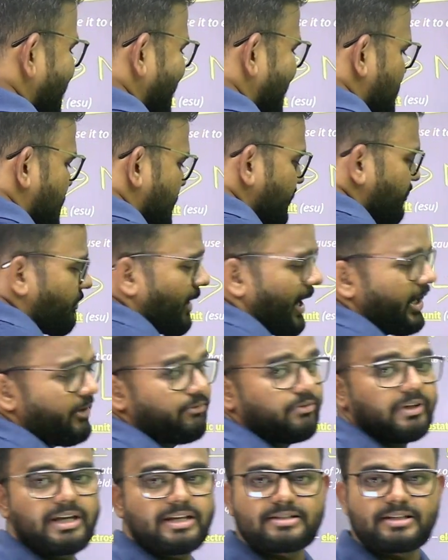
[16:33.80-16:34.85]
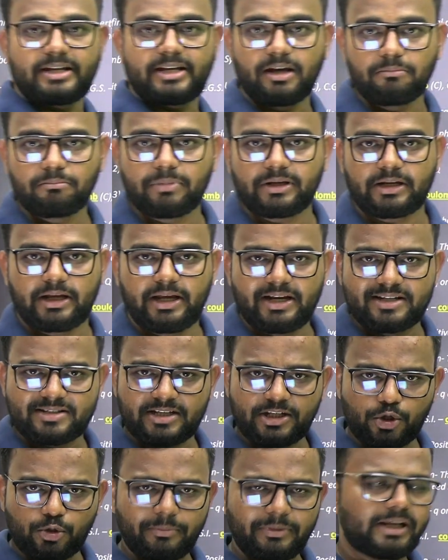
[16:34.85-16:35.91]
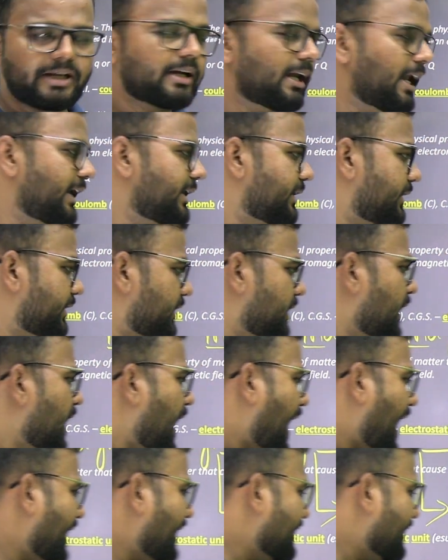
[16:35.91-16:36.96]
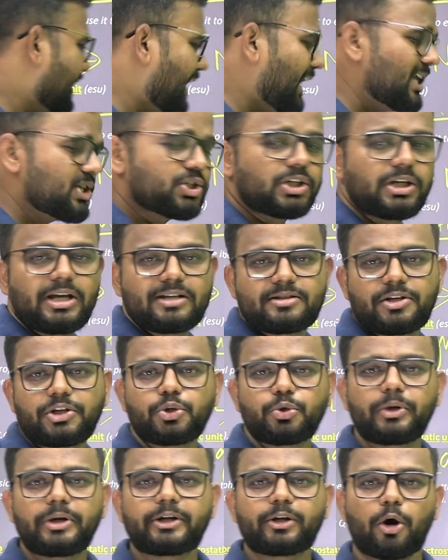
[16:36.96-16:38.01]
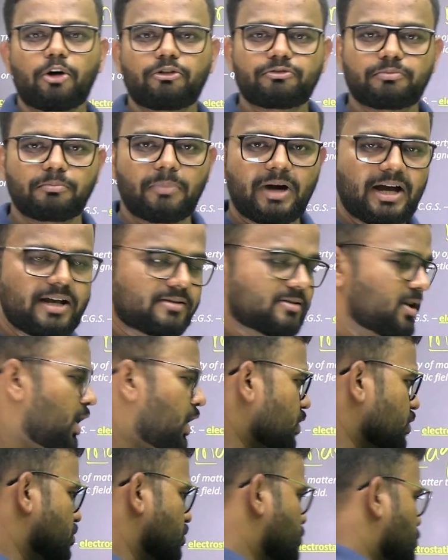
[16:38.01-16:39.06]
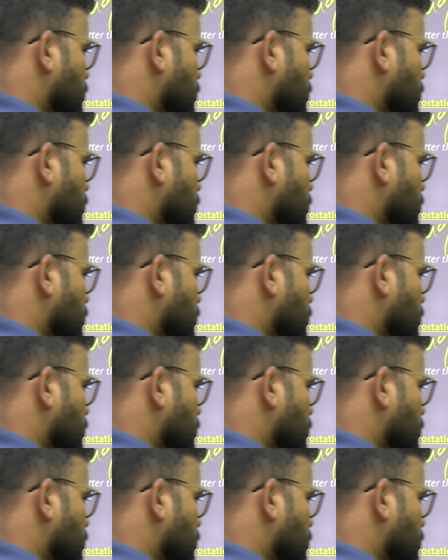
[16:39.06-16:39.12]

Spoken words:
65 is a number, it's a numerical entity, and kg is a unit of mass. So